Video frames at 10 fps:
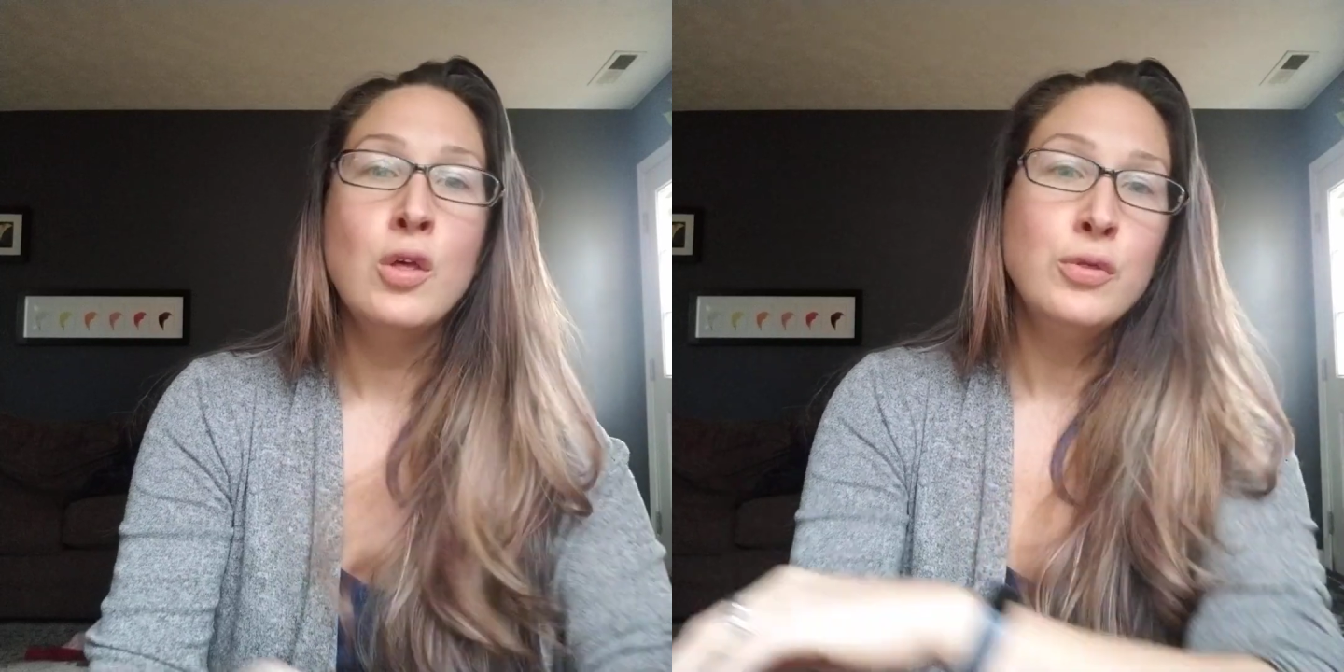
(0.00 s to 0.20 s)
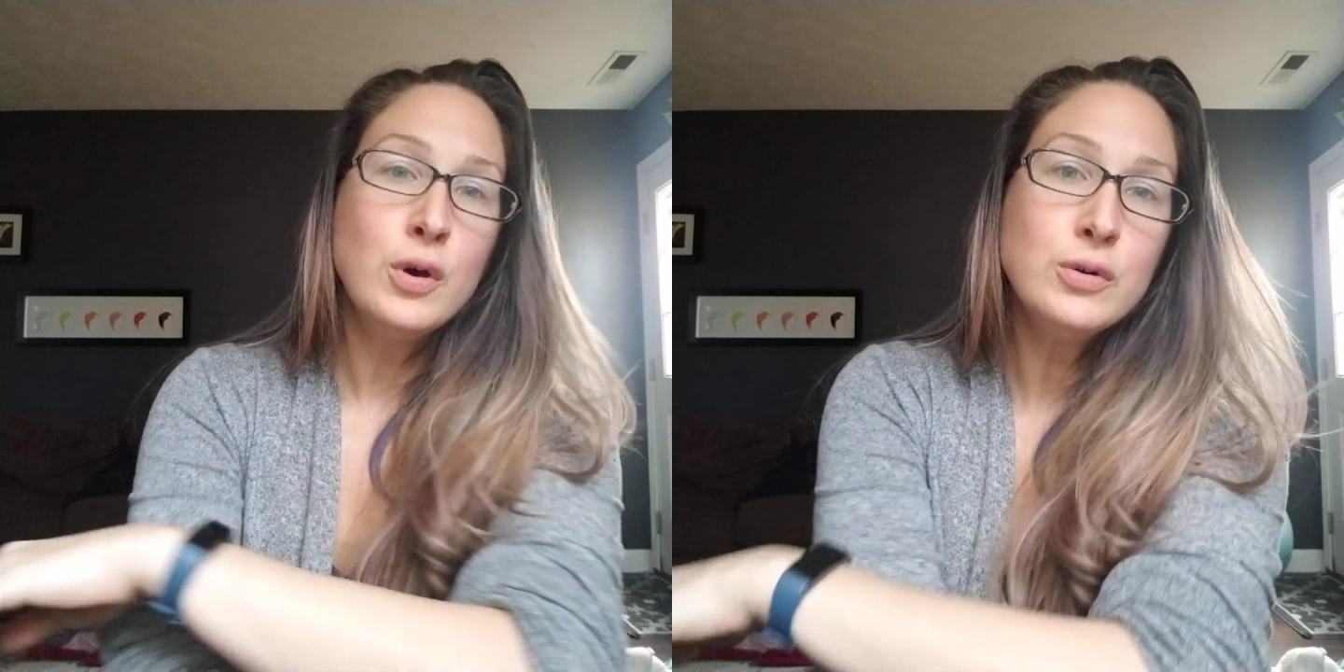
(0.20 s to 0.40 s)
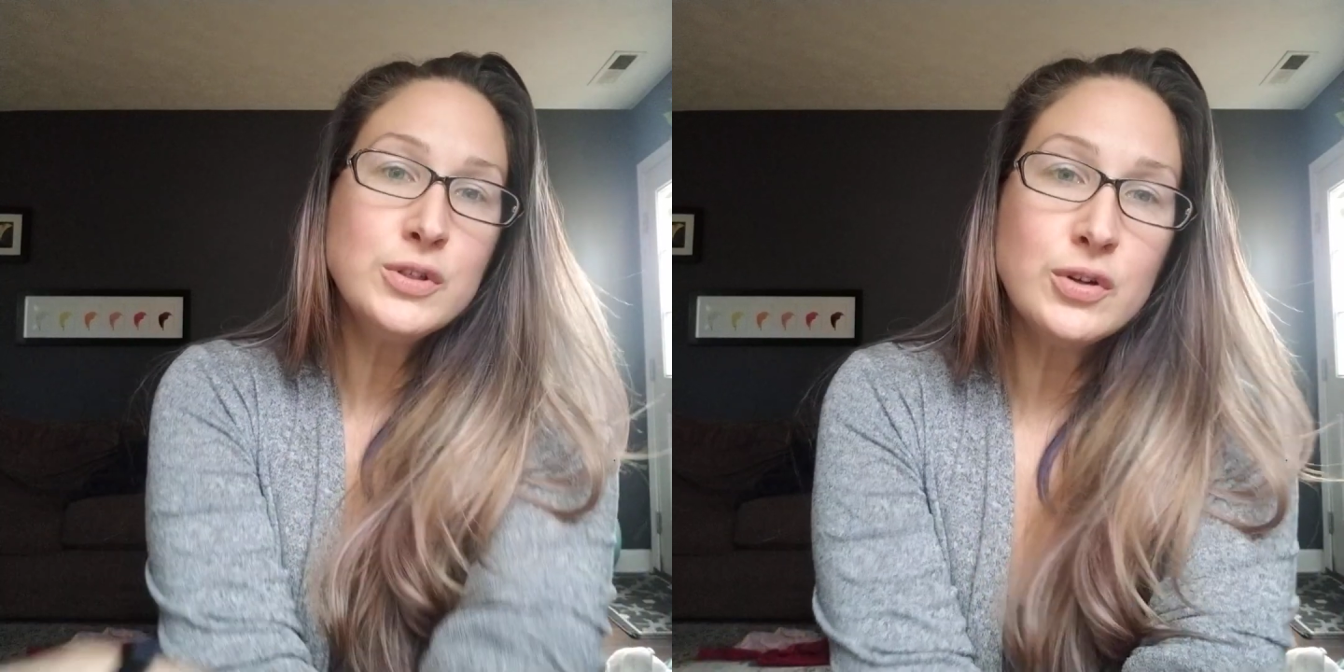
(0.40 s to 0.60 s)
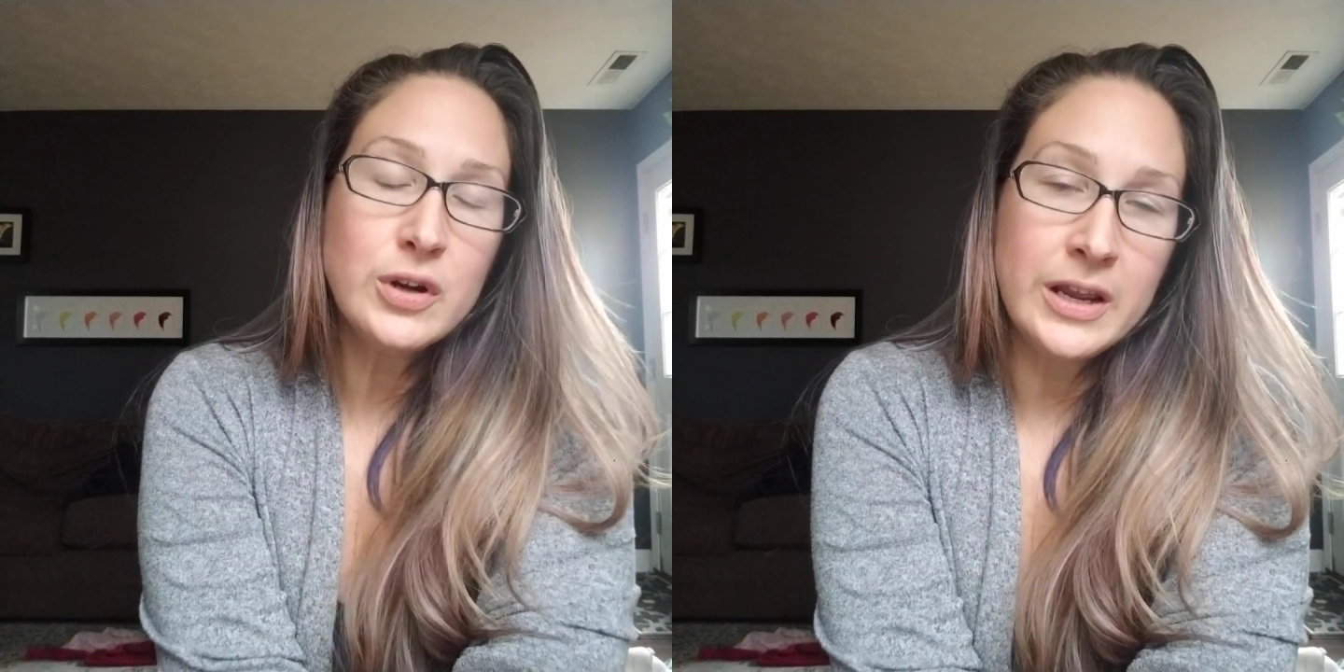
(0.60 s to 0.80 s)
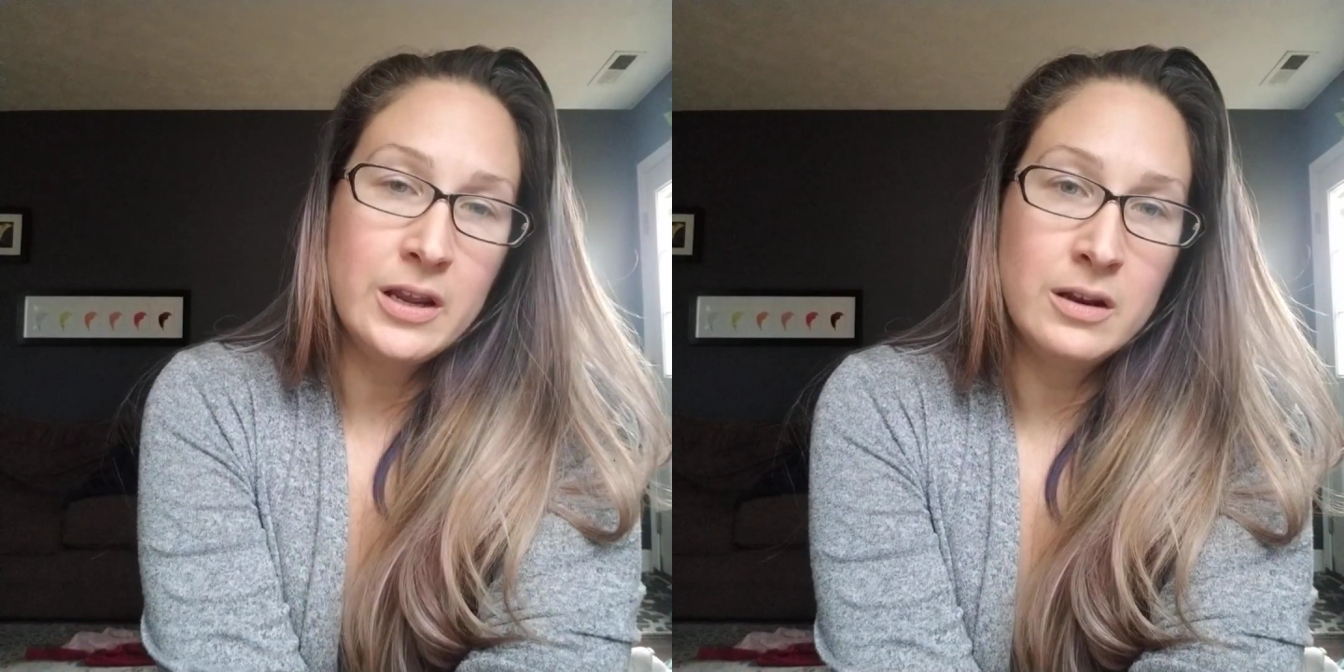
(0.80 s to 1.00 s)
Those are
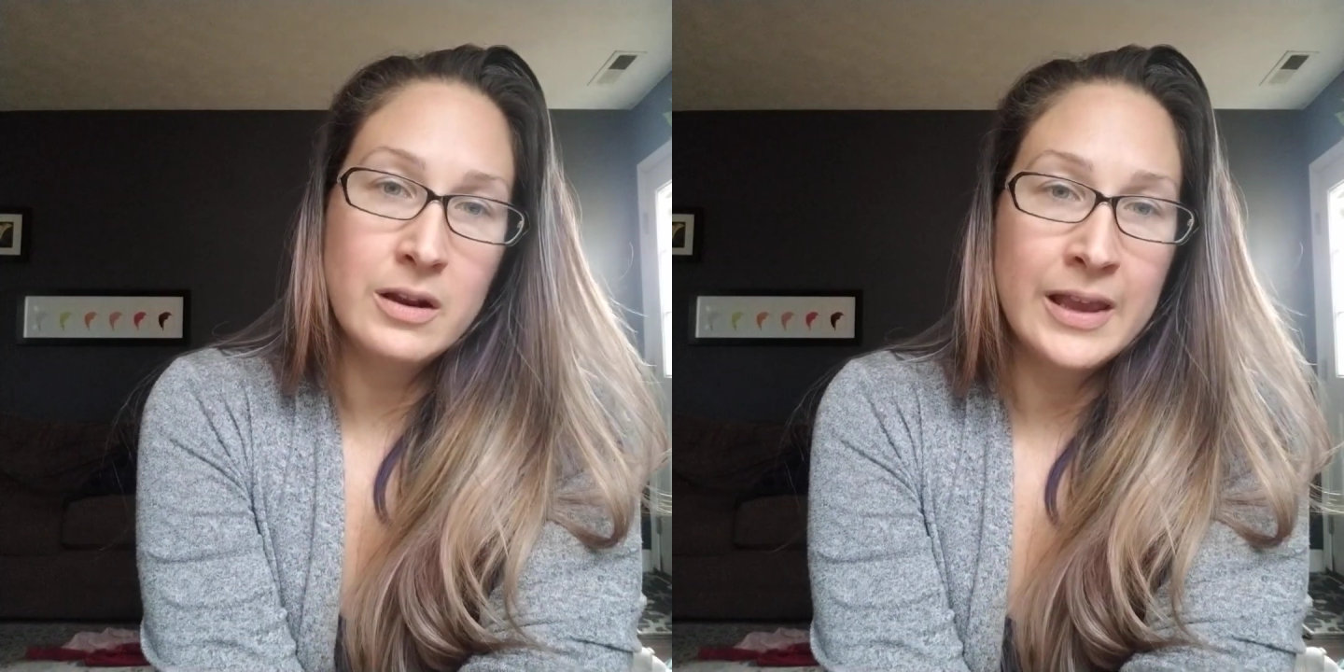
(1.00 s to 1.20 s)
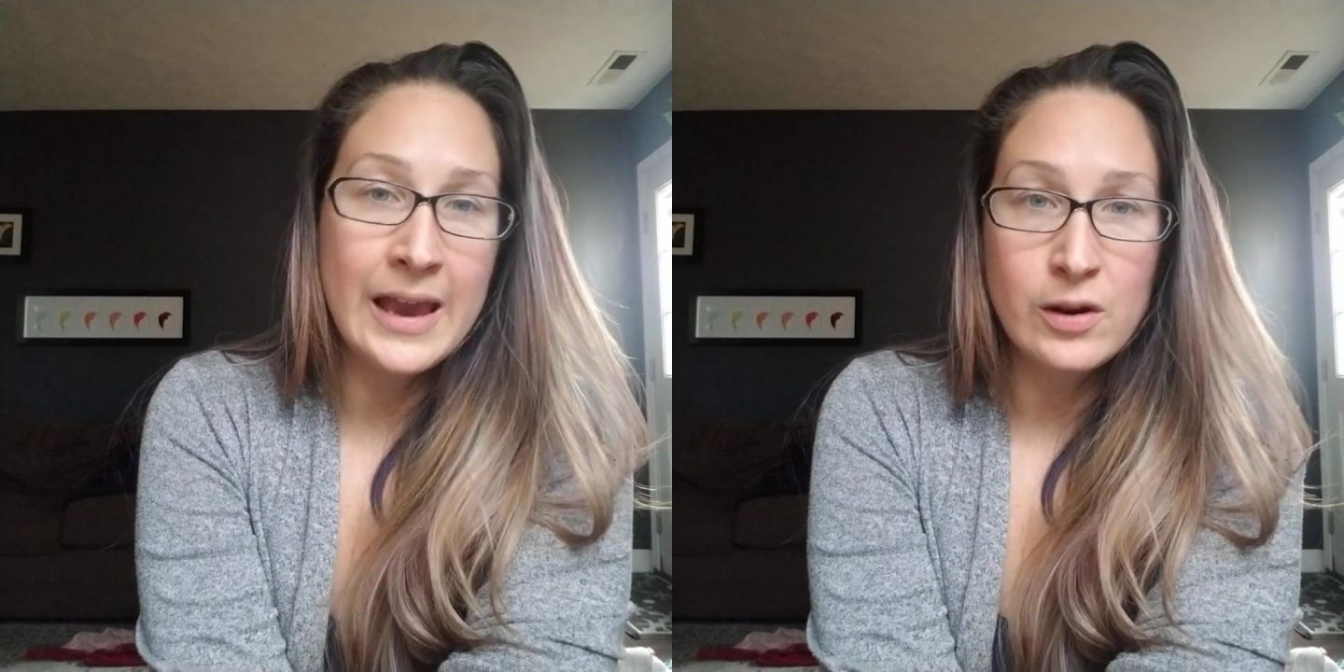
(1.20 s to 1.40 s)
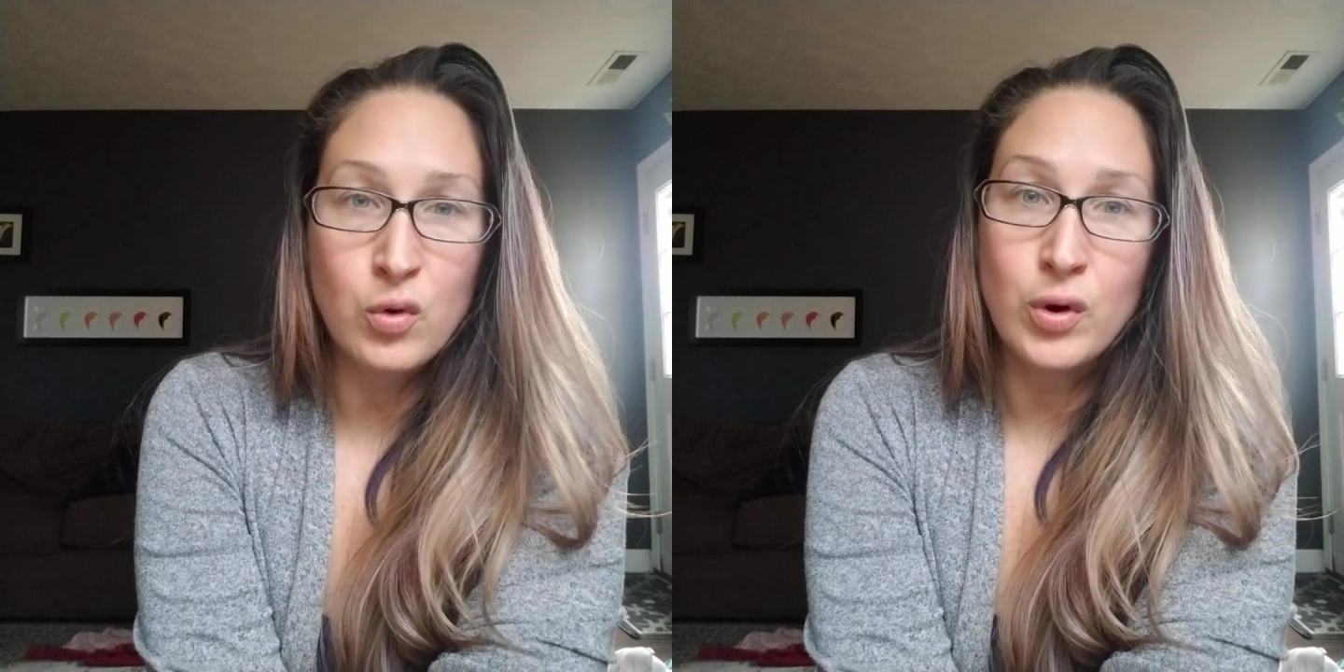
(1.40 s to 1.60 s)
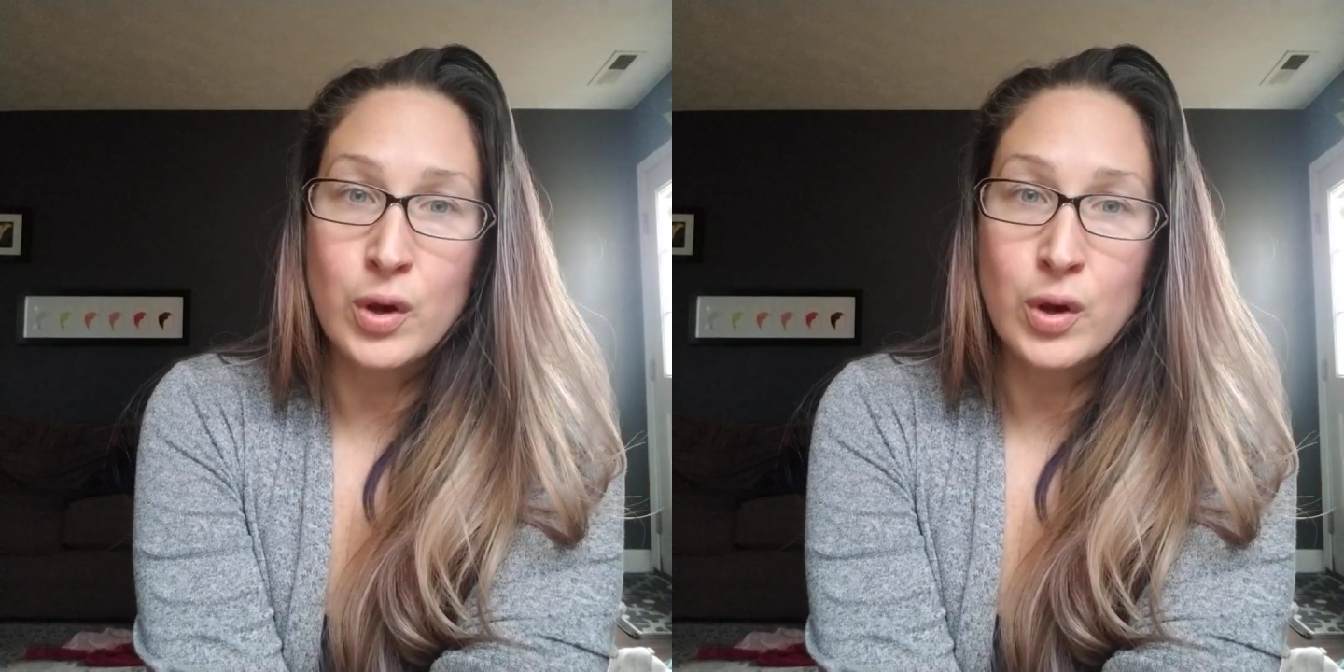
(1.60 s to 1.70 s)
in a category